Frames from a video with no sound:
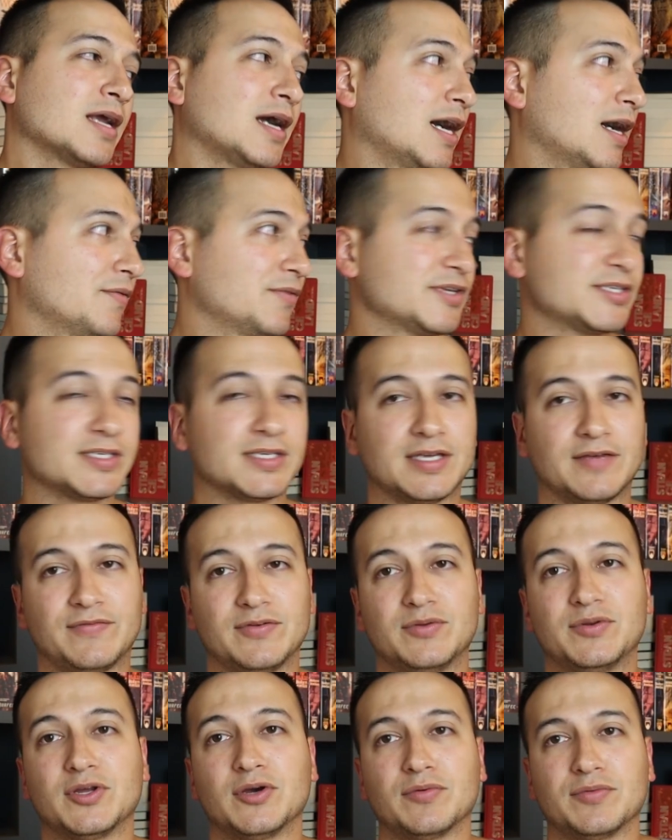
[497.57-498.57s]
Obviously, if
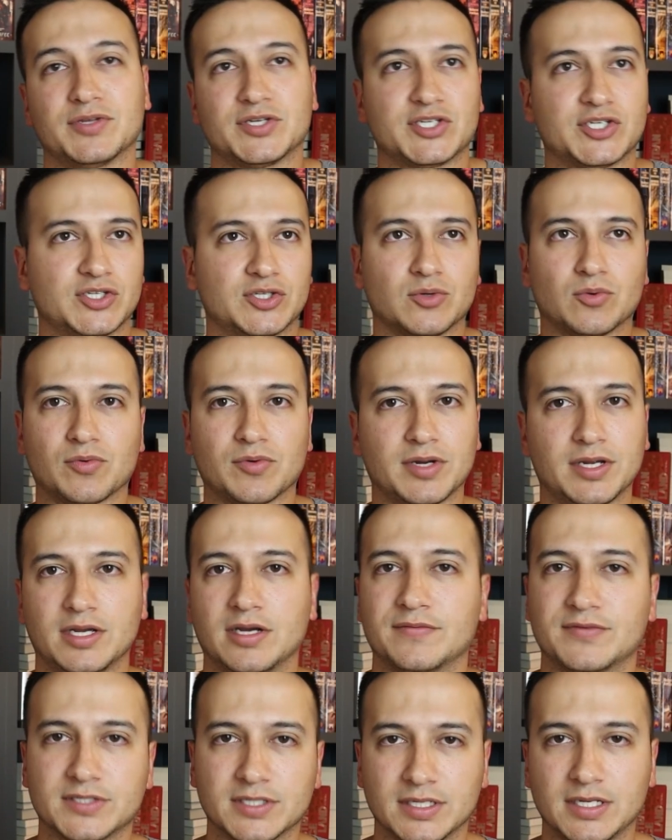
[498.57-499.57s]
you know the story
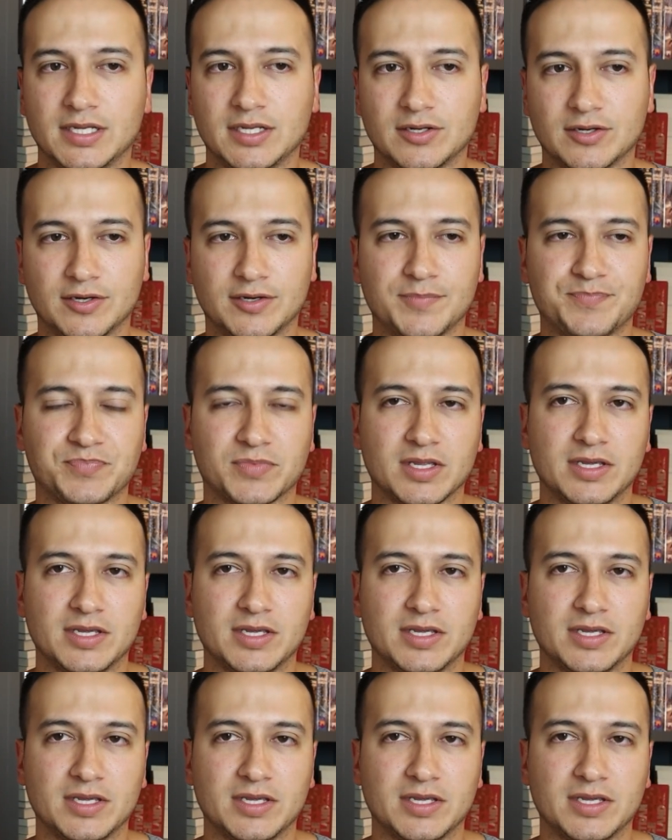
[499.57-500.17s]
of Sun Eater,